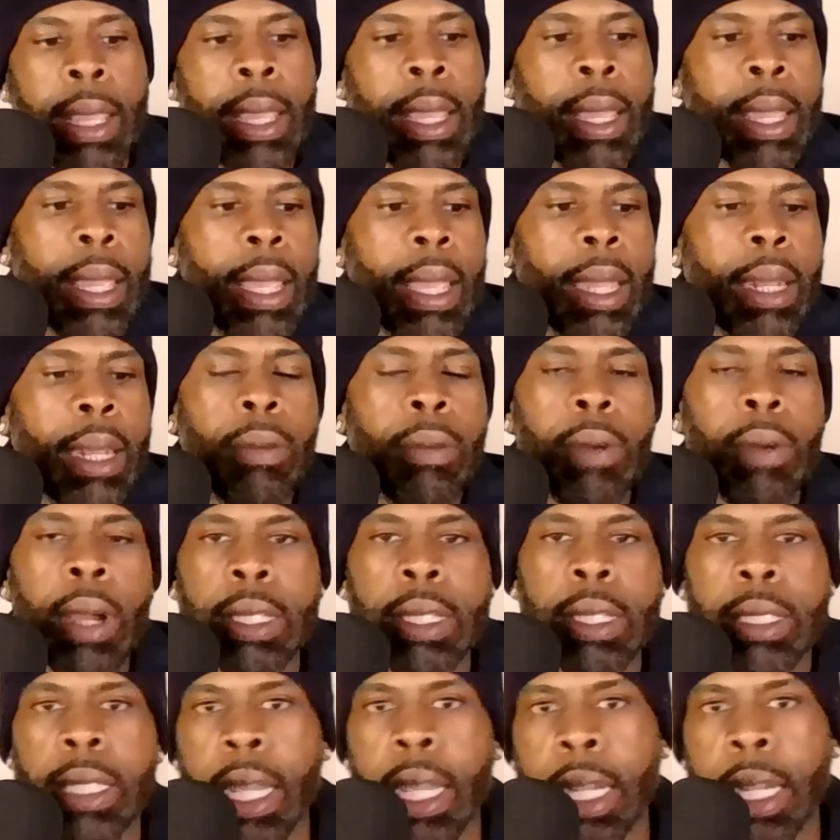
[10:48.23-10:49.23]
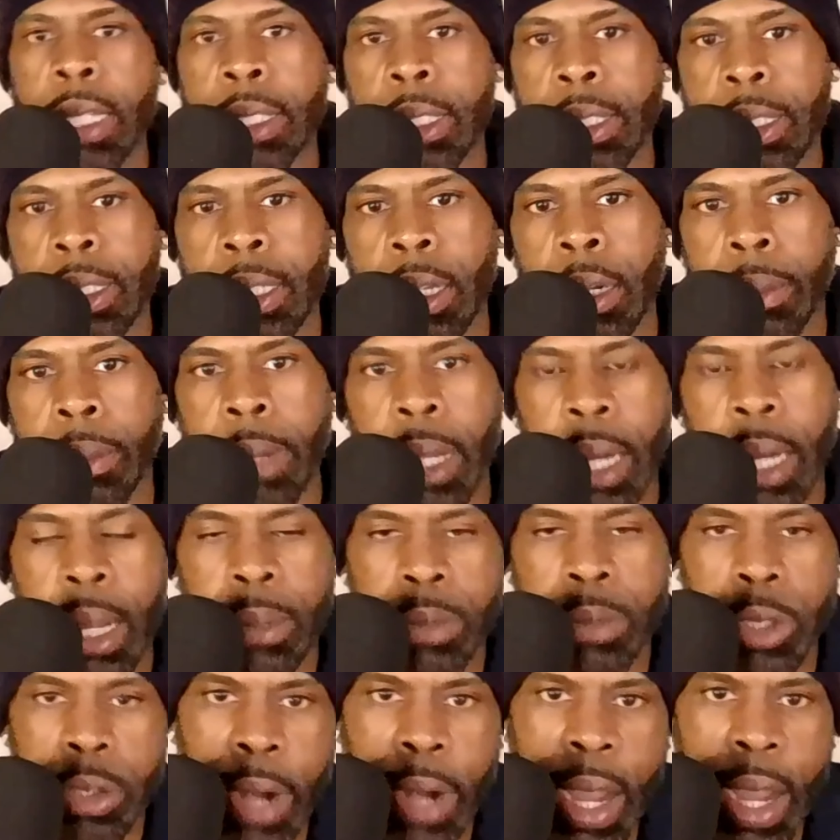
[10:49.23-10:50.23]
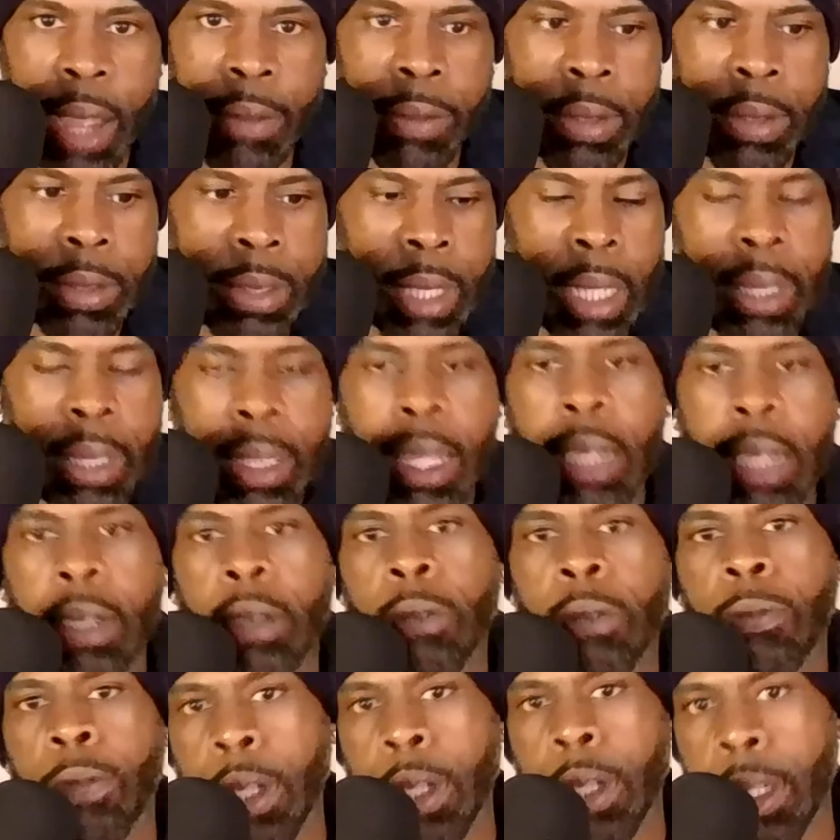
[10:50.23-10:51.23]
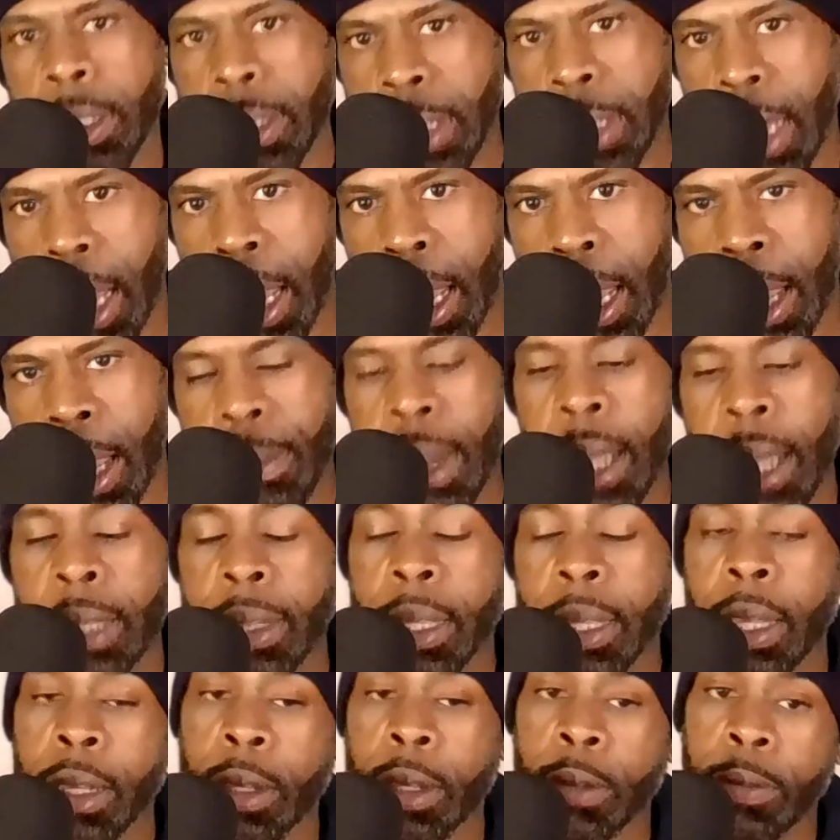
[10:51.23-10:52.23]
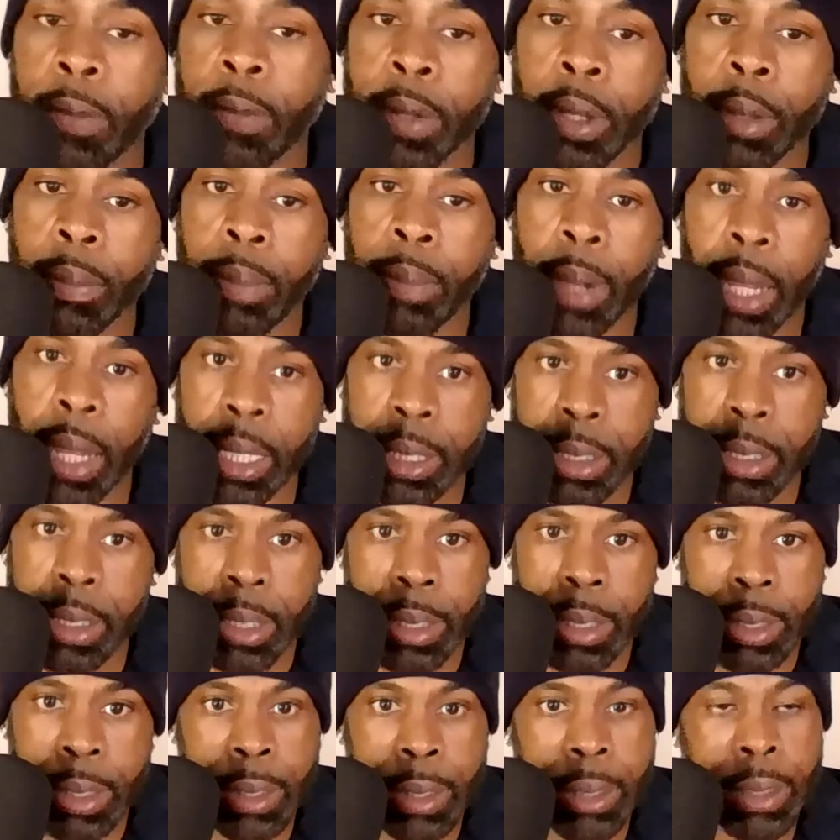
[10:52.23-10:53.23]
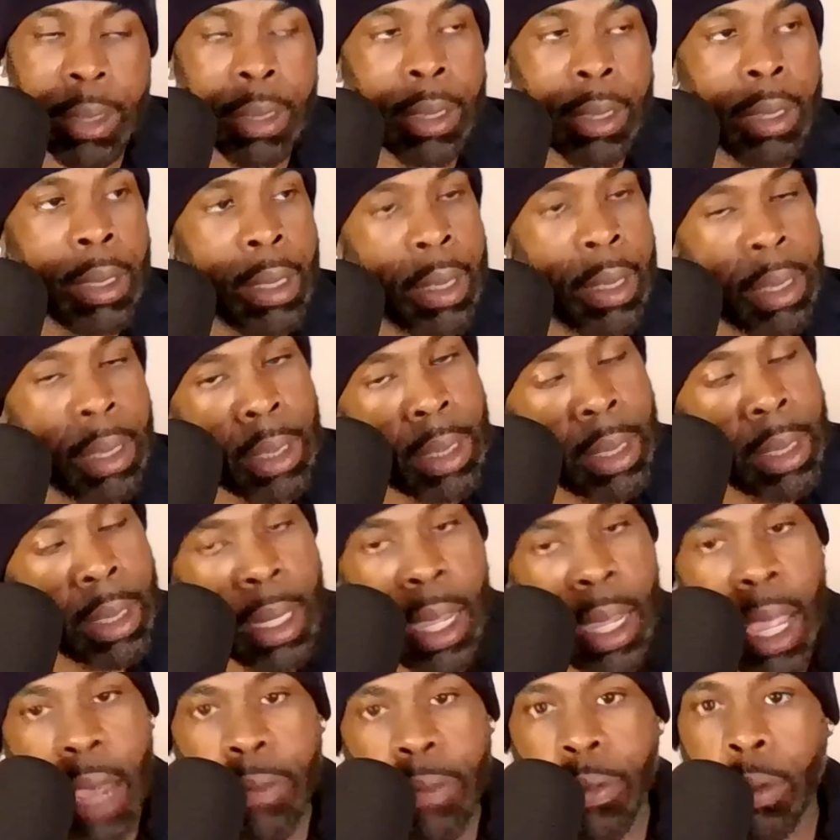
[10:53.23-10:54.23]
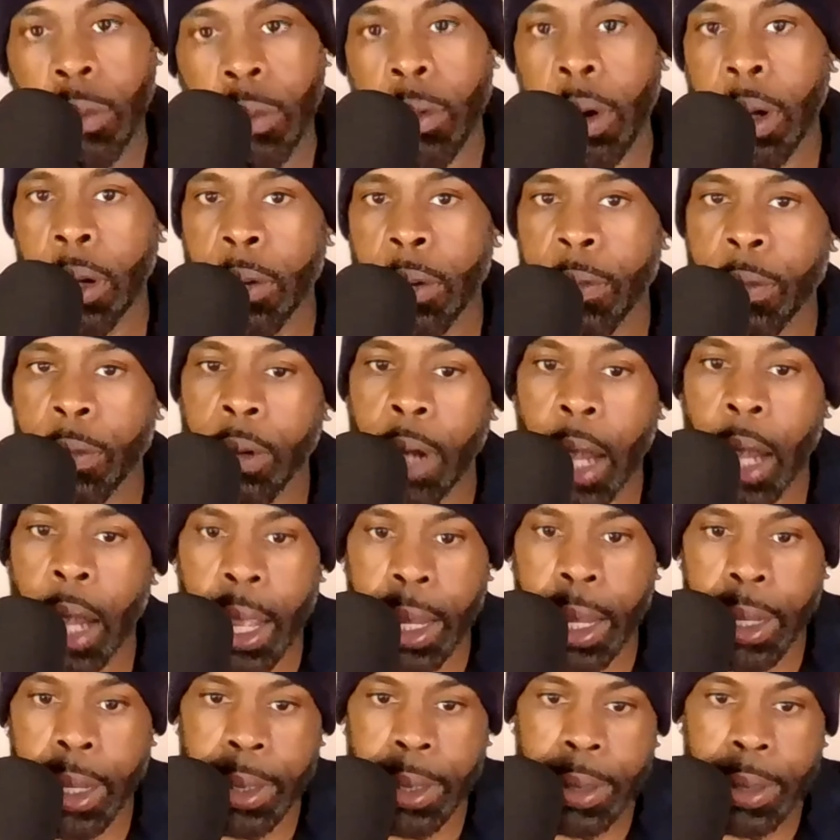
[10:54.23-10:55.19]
Anyways, ladies and gentlemen, I'm Travis. I thank you for your time. I thank you for your patience. Have a wonderful night.